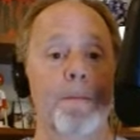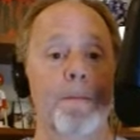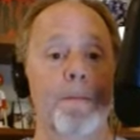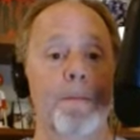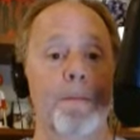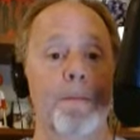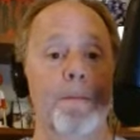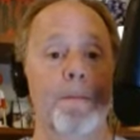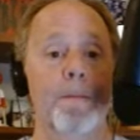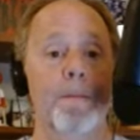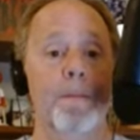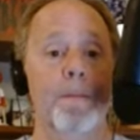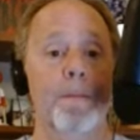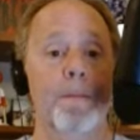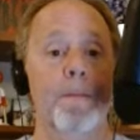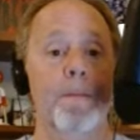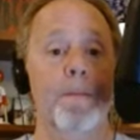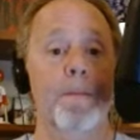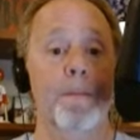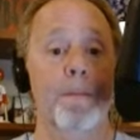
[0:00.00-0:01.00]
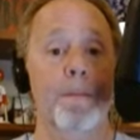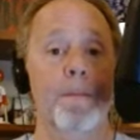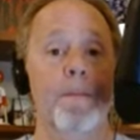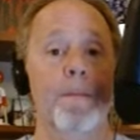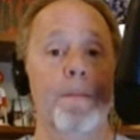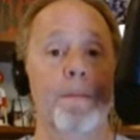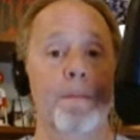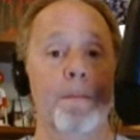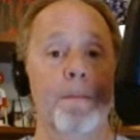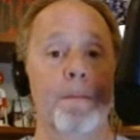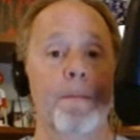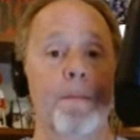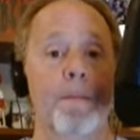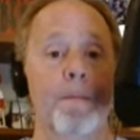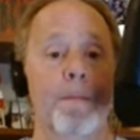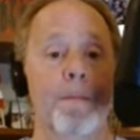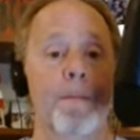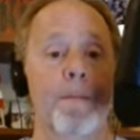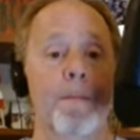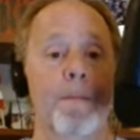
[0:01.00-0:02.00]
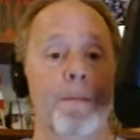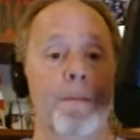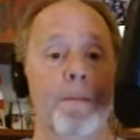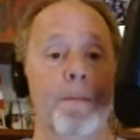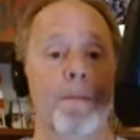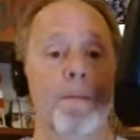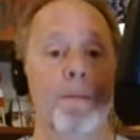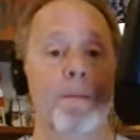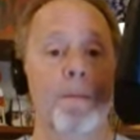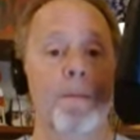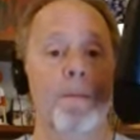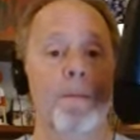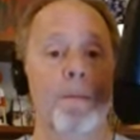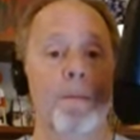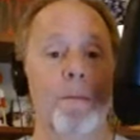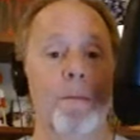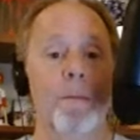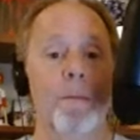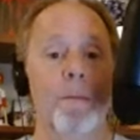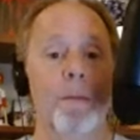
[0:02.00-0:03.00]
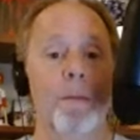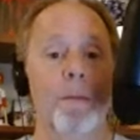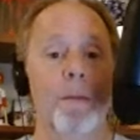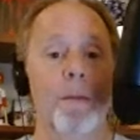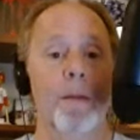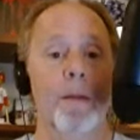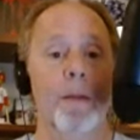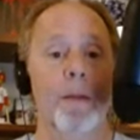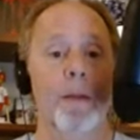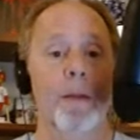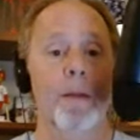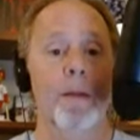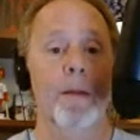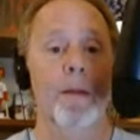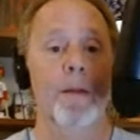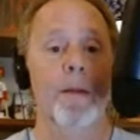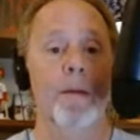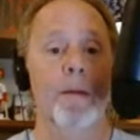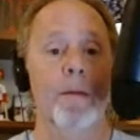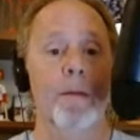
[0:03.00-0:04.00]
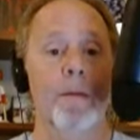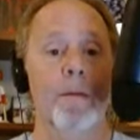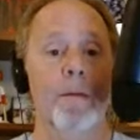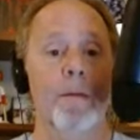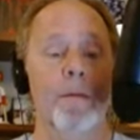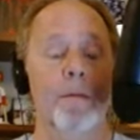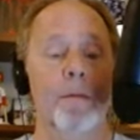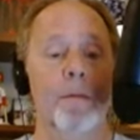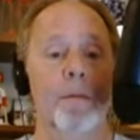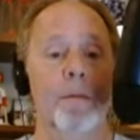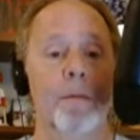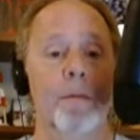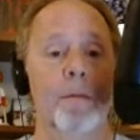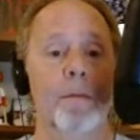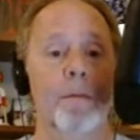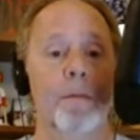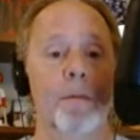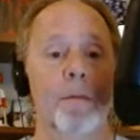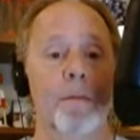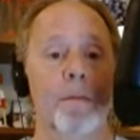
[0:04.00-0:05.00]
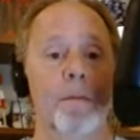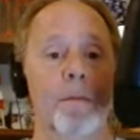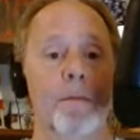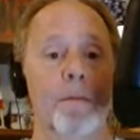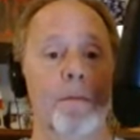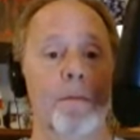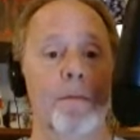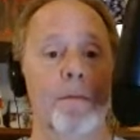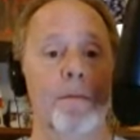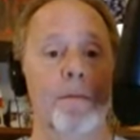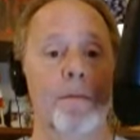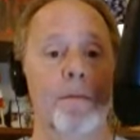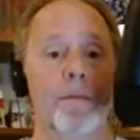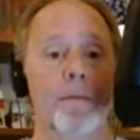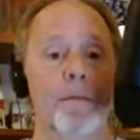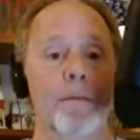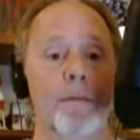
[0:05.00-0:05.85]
[no speech]